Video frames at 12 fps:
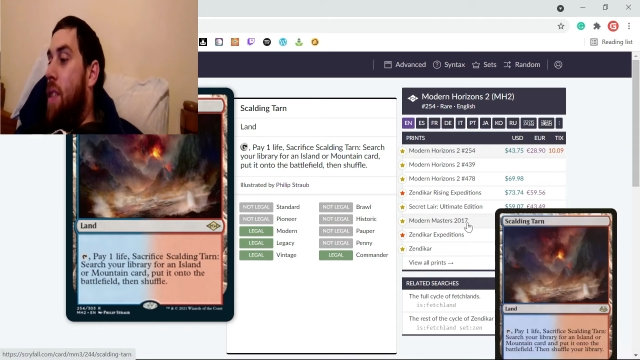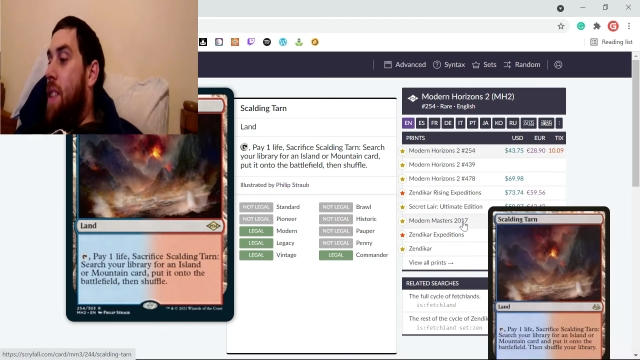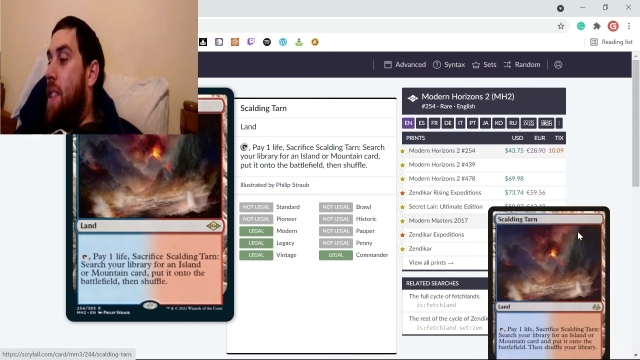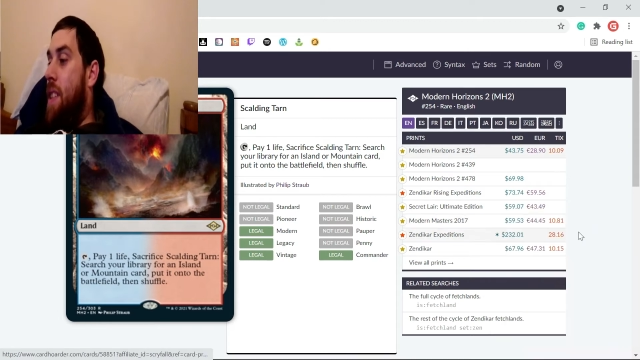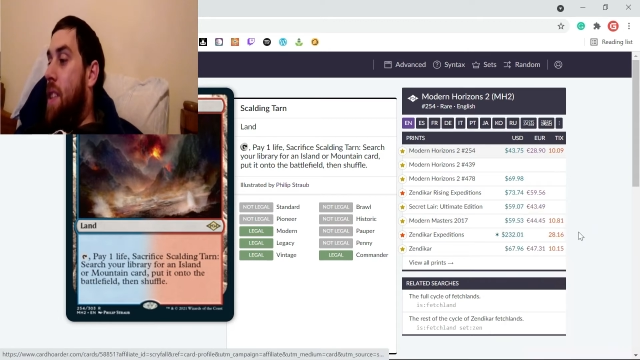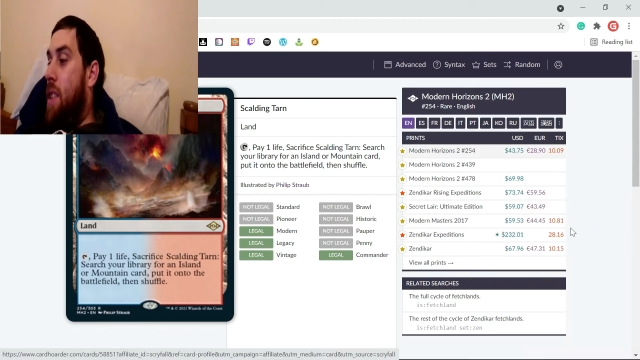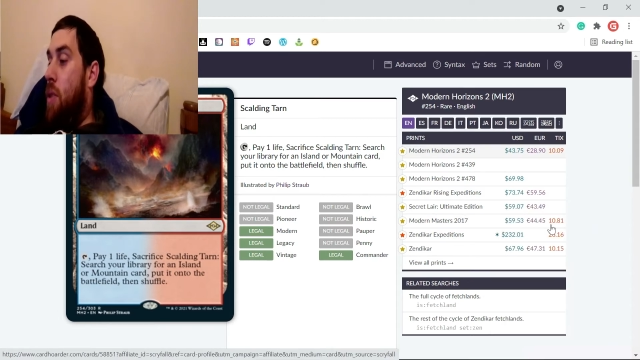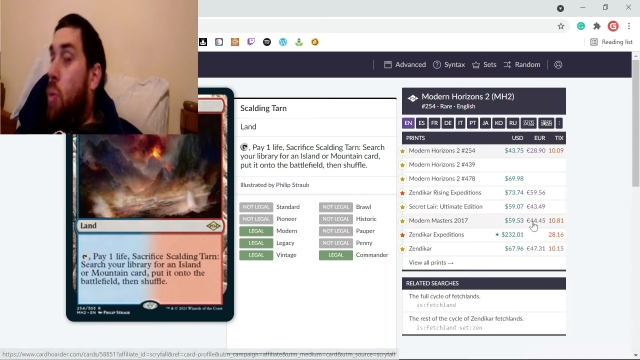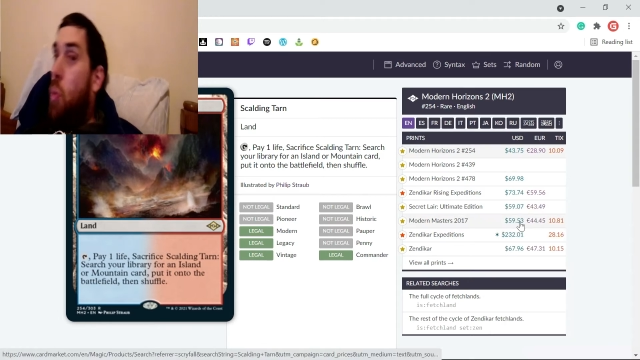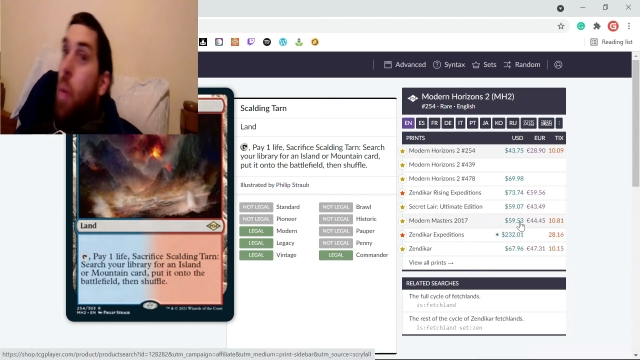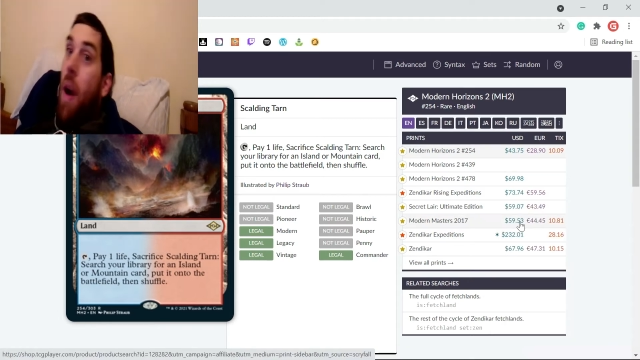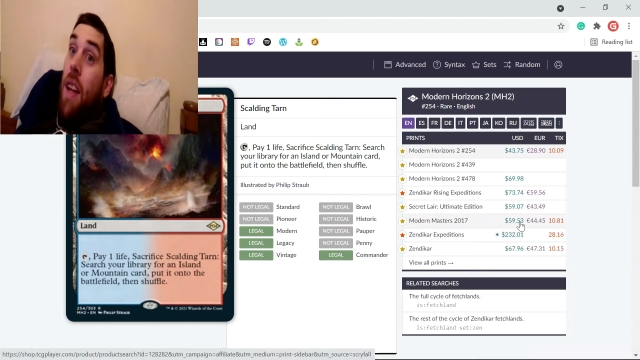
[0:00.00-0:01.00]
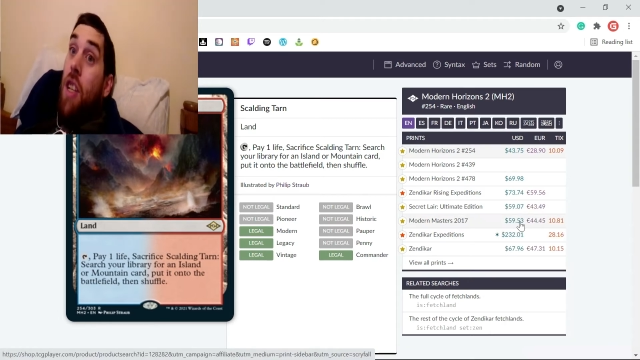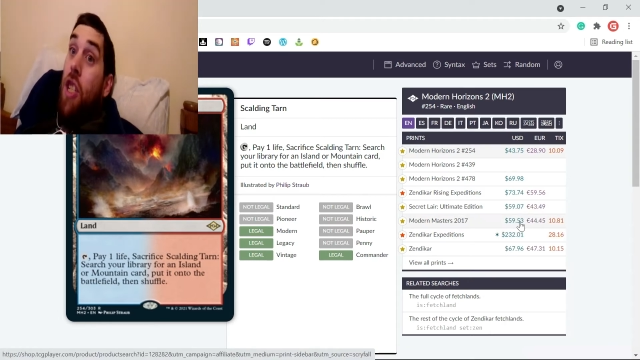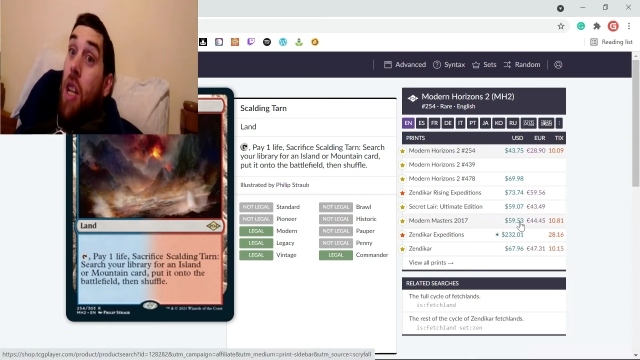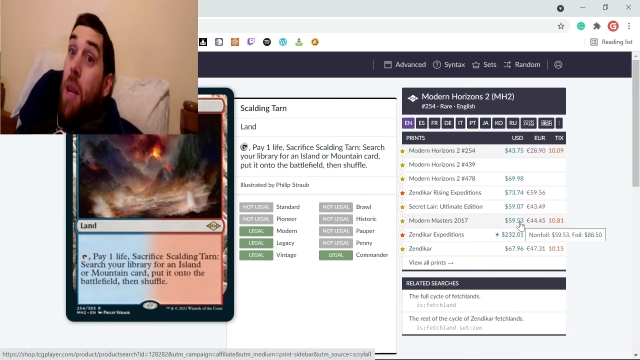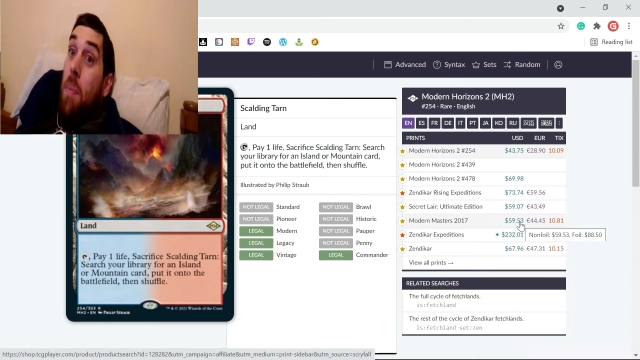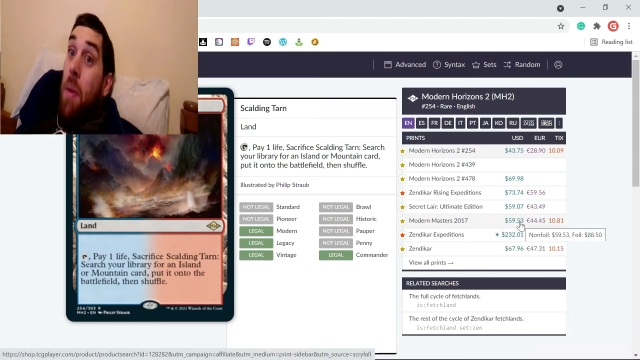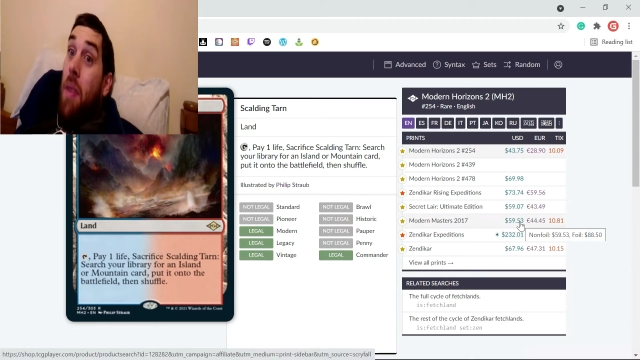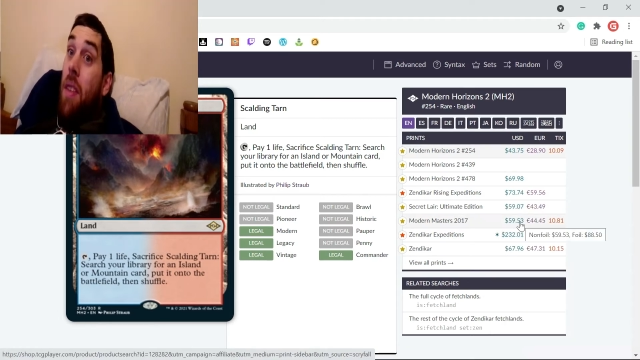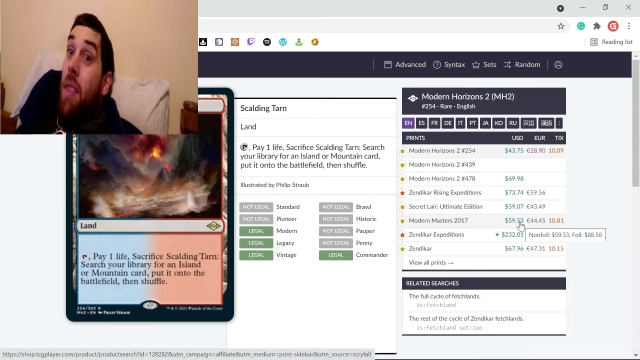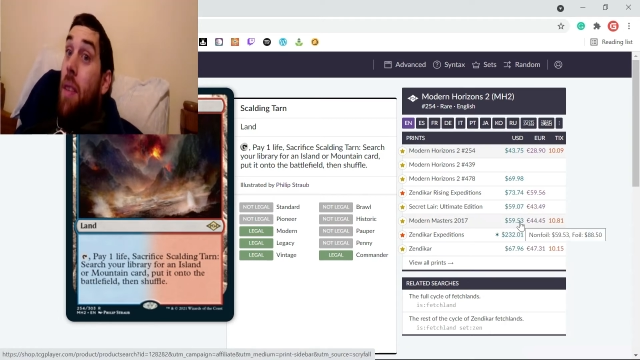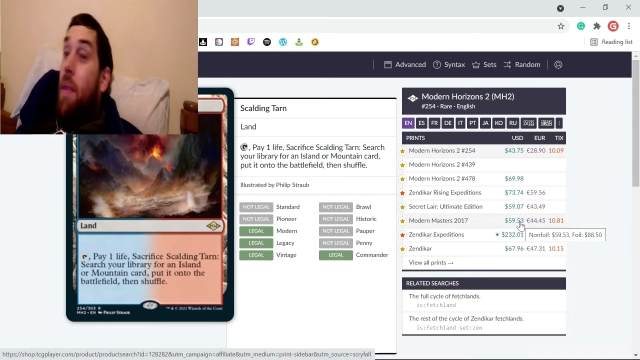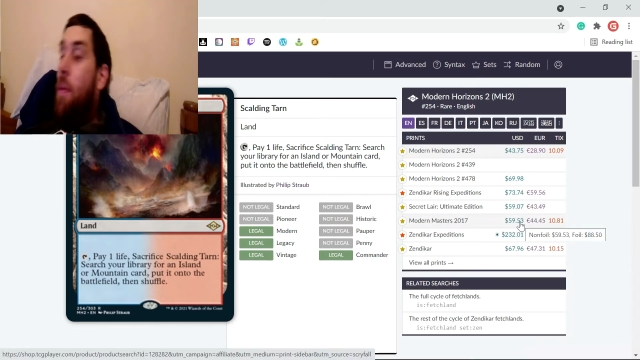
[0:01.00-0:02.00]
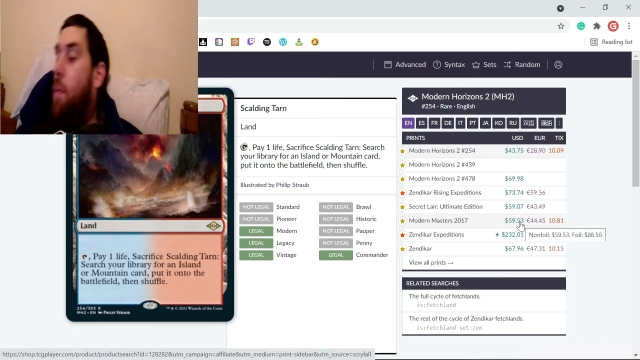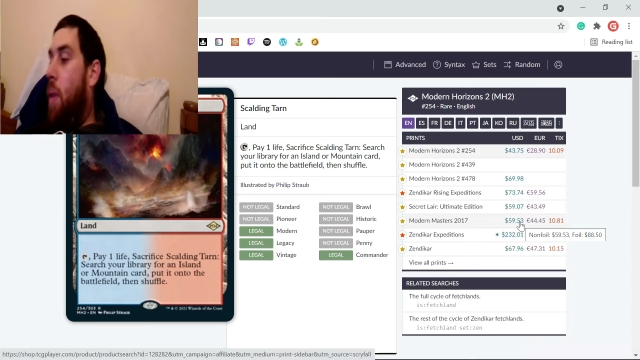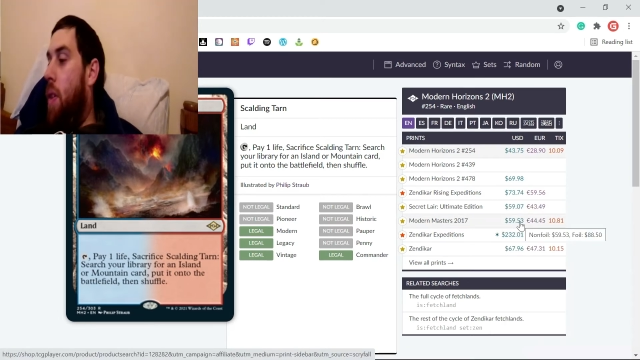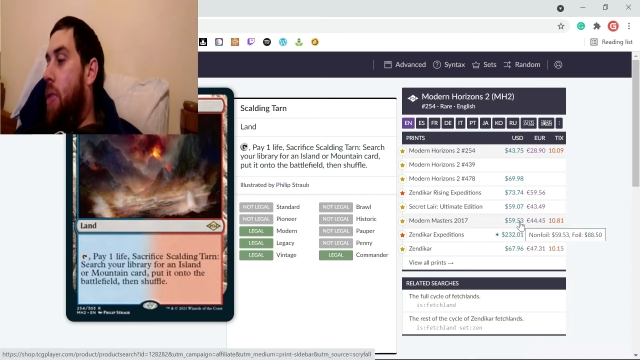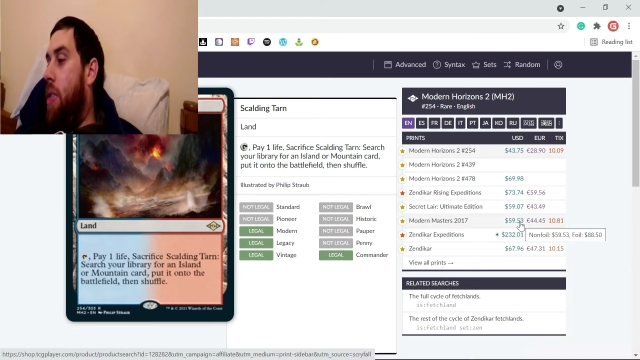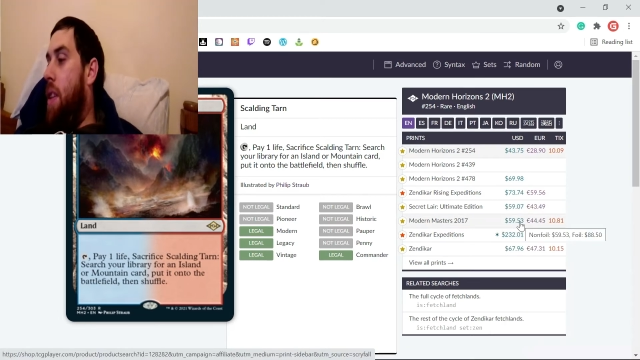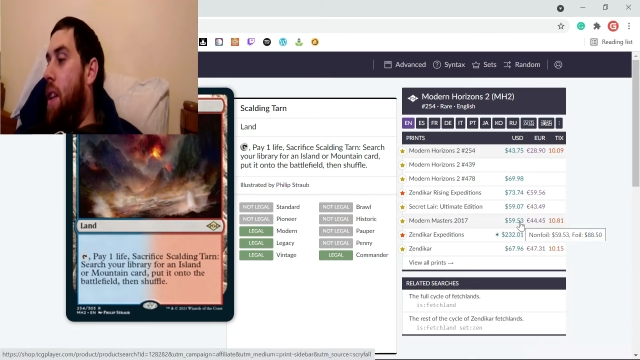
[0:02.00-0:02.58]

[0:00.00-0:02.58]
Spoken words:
it's still way cheaper than what,